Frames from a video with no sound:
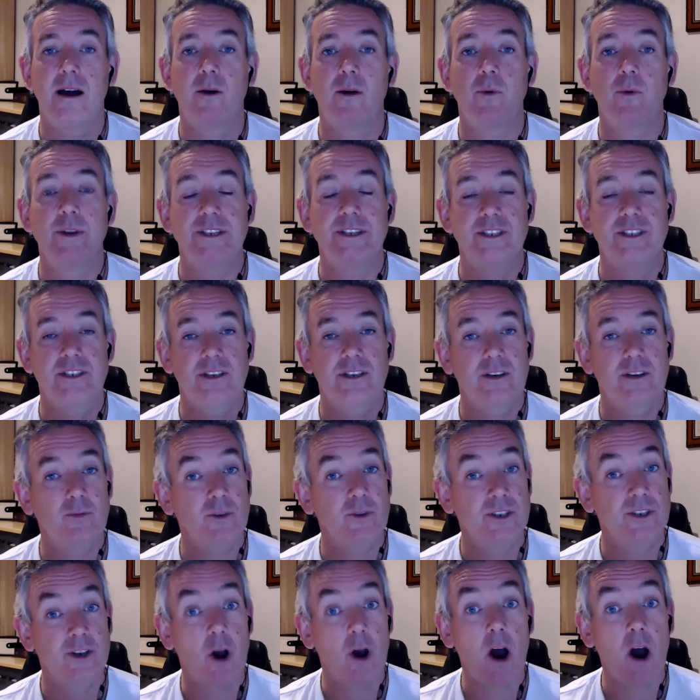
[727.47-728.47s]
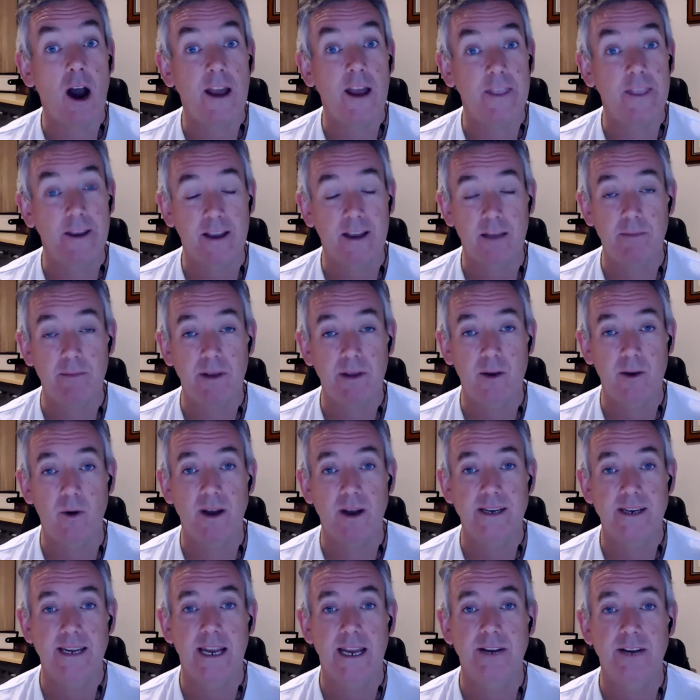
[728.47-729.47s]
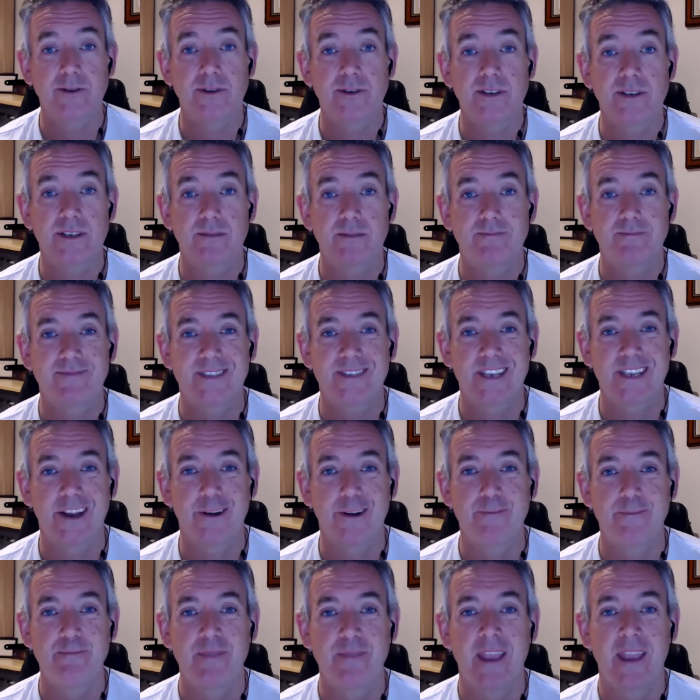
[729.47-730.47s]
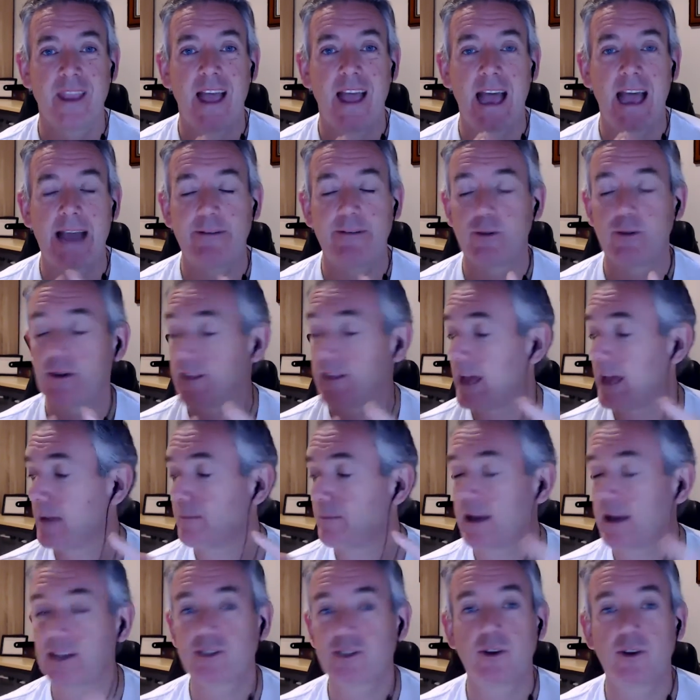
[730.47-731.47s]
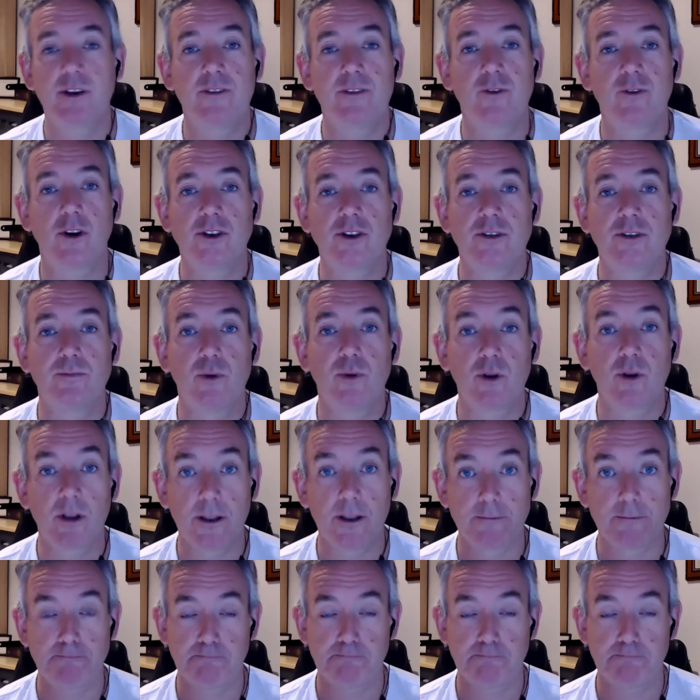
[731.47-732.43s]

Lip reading: which either can be quite dangerous. So have a look at that. Make sure you've got your booklet.